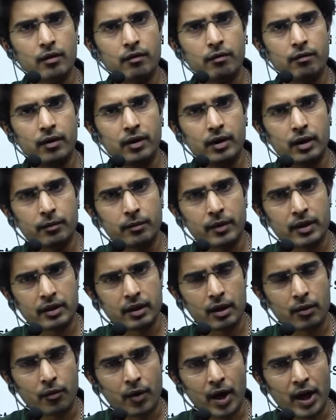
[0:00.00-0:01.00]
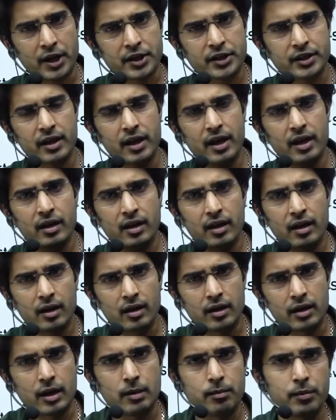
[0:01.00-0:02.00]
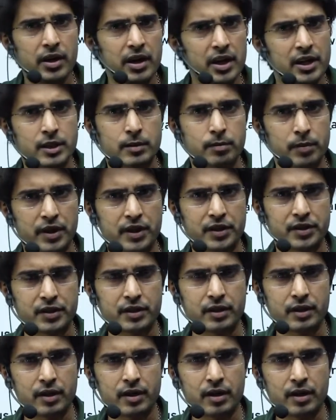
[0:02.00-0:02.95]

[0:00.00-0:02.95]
fundamental rights and DPSPs.